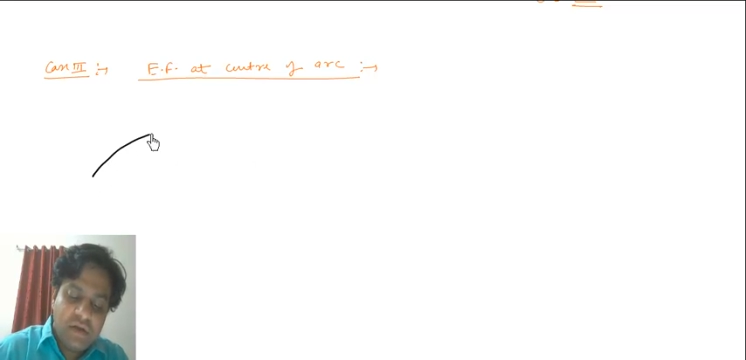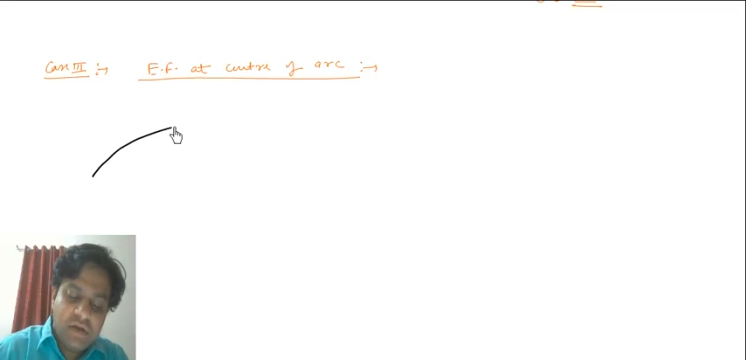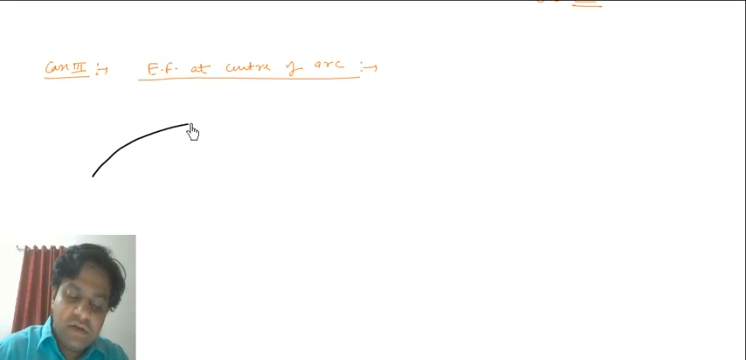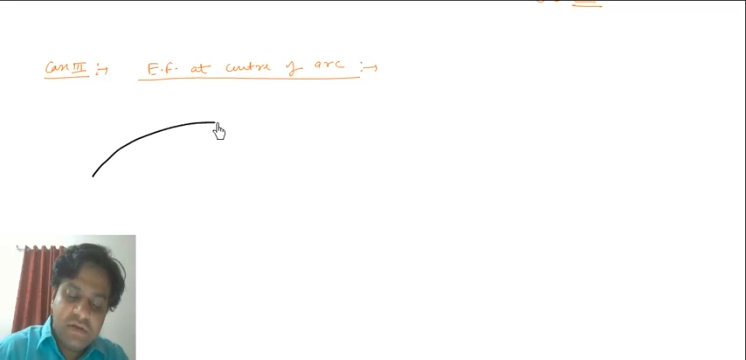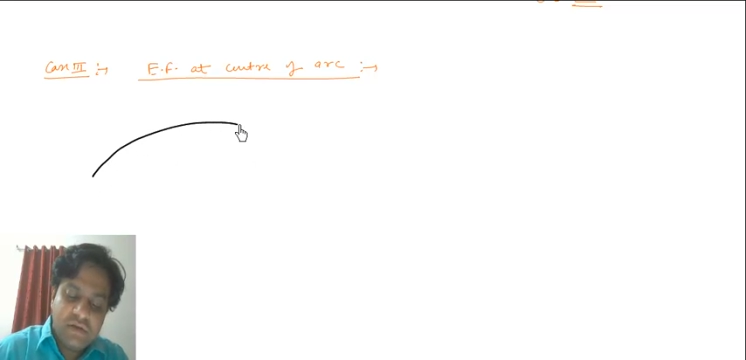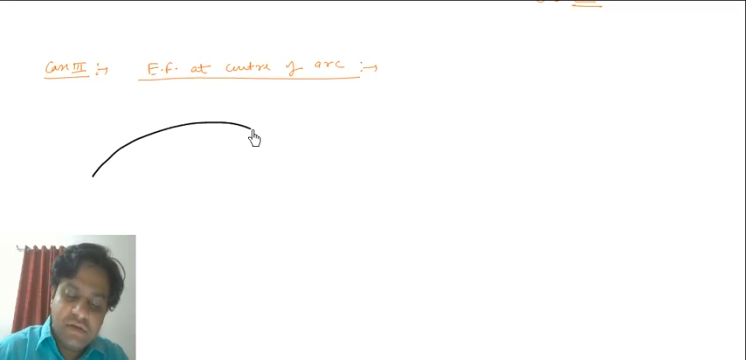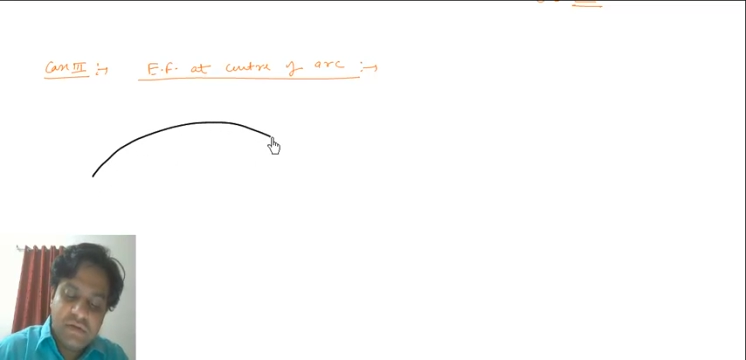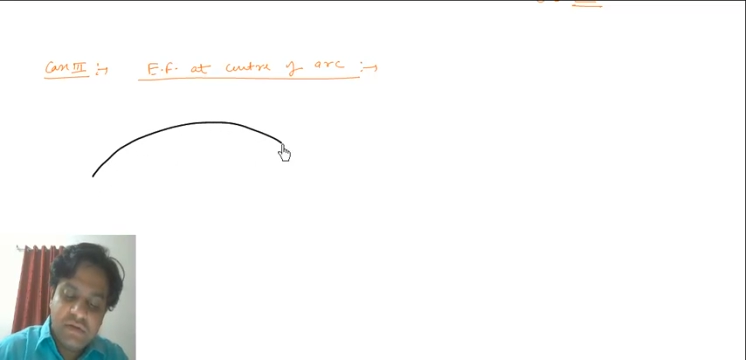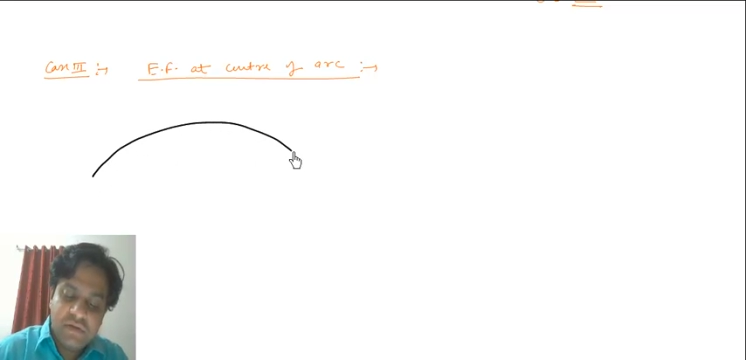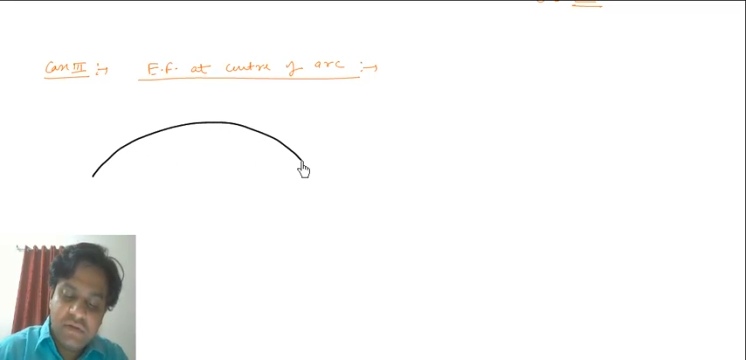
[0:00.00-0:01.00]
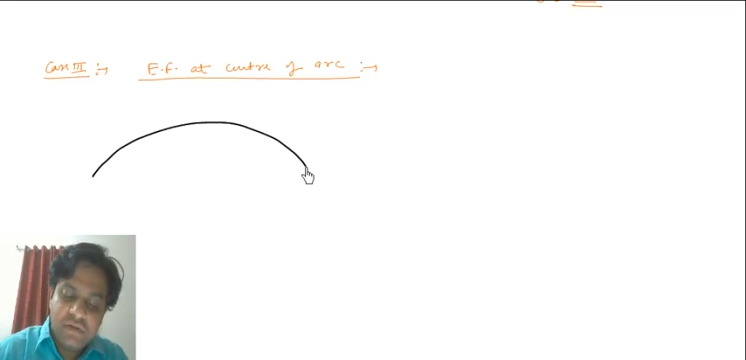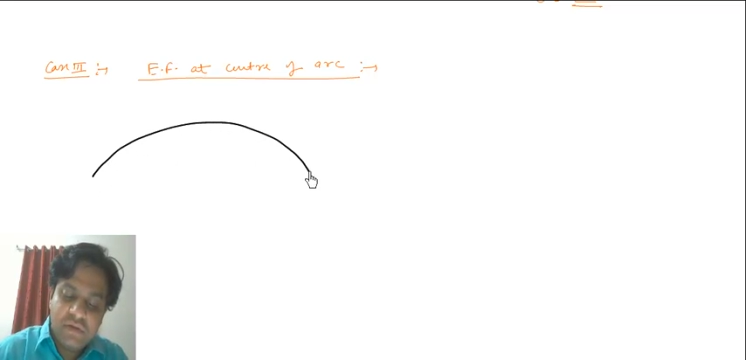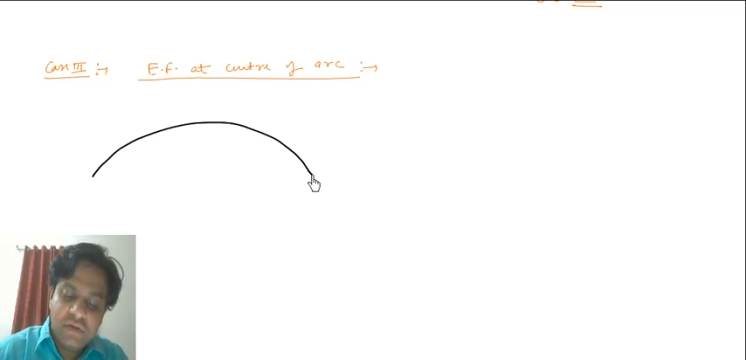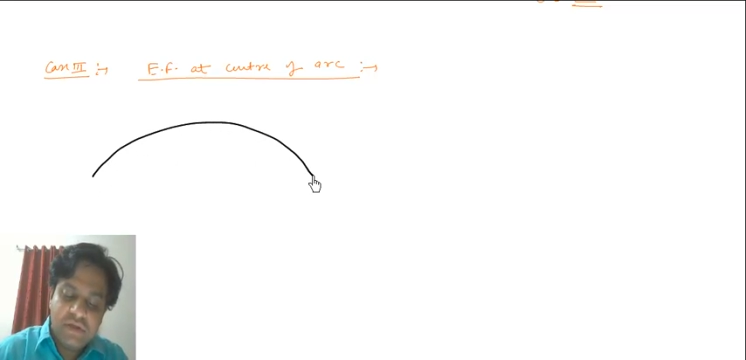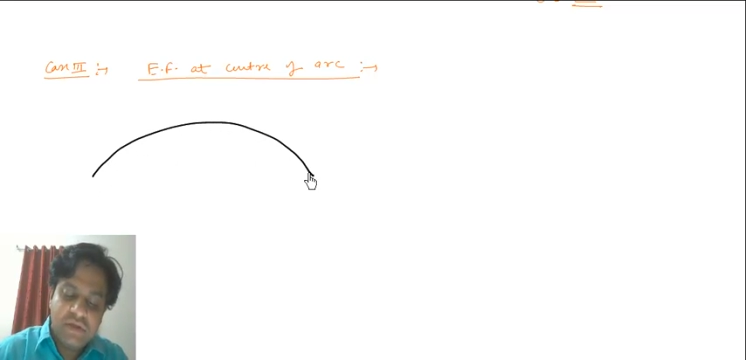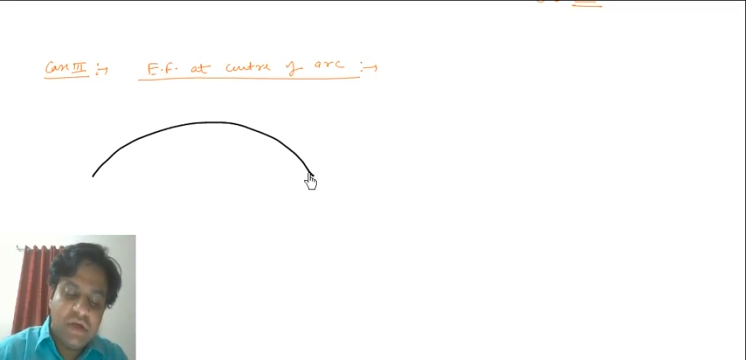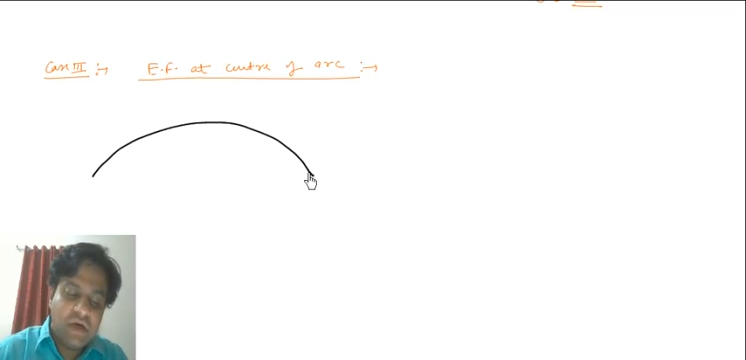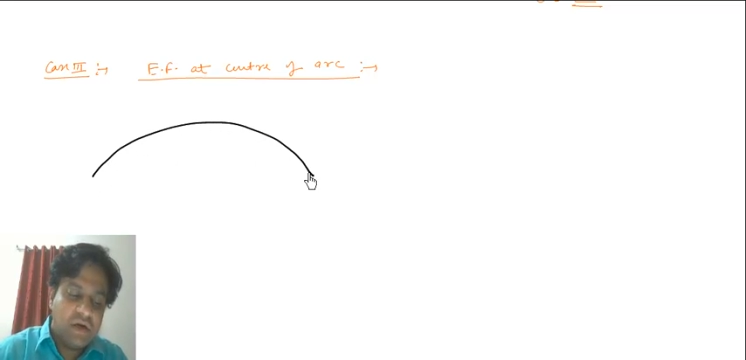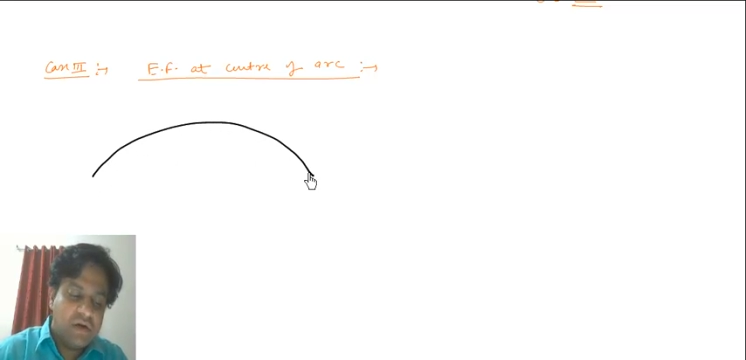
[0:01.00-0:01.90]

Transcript: this. This is an arc,